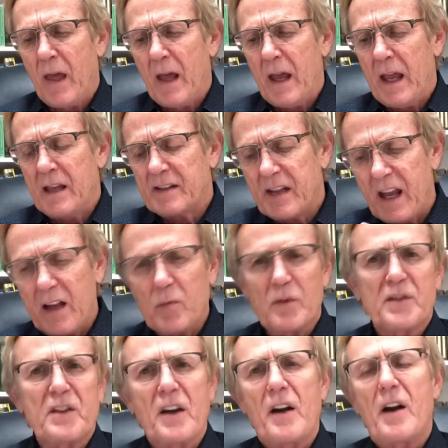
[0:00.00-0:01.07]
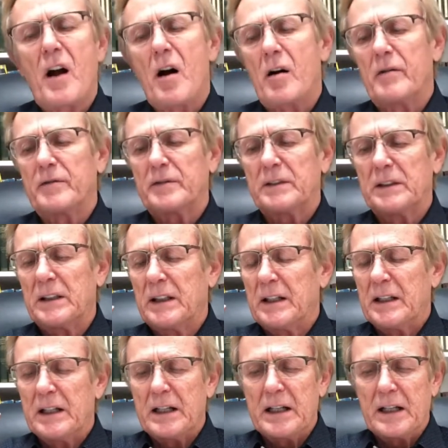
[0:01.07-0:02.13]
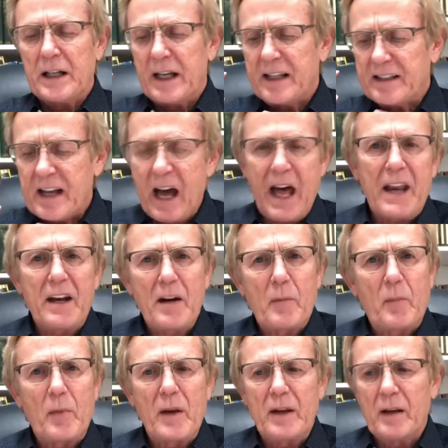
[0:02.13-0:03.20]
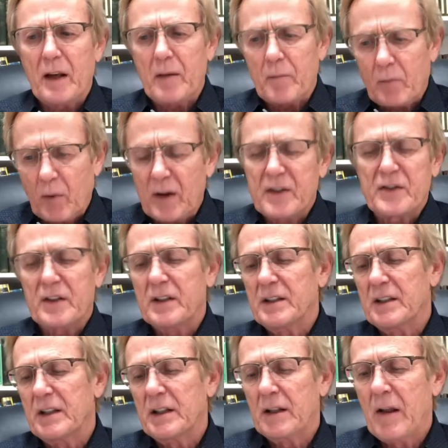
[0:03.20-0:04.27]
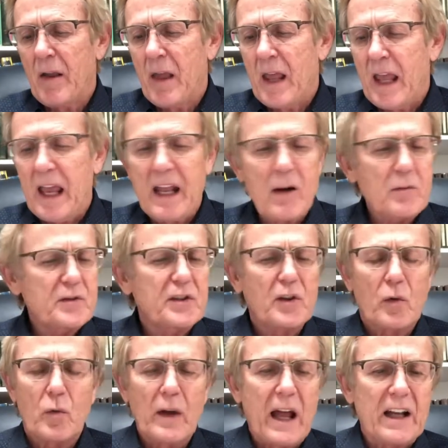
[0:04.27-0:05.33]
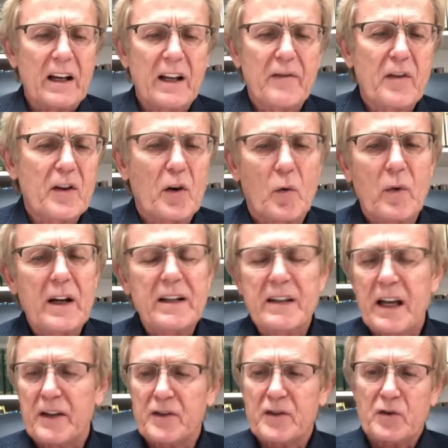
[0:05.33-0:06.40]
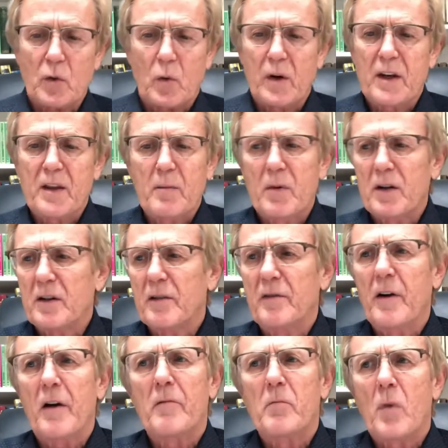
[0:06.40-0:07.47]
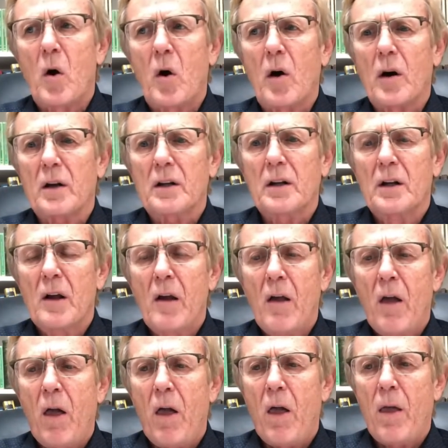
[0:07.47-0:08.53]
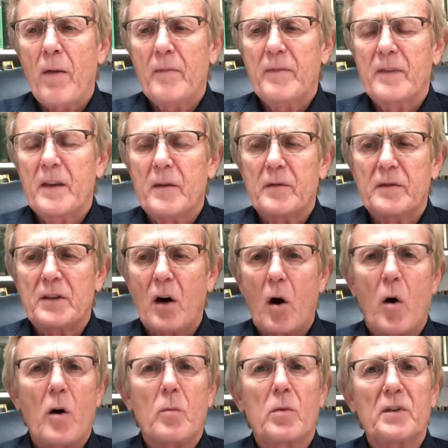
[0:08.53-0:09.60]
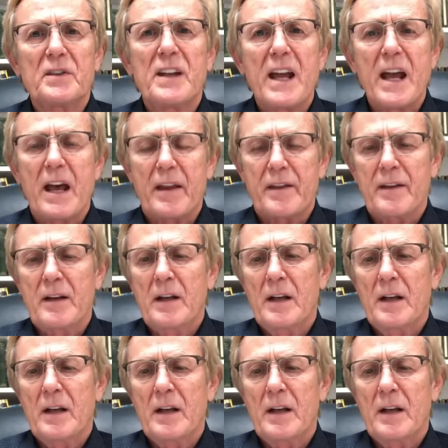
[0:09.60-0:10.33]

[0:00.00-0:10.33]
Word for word: His head was cut off. Uh, he died in, a, in, imprisoned. And I want you to, I'd like for you to read that story in the book of, of Mark, uh, the, the horrible death.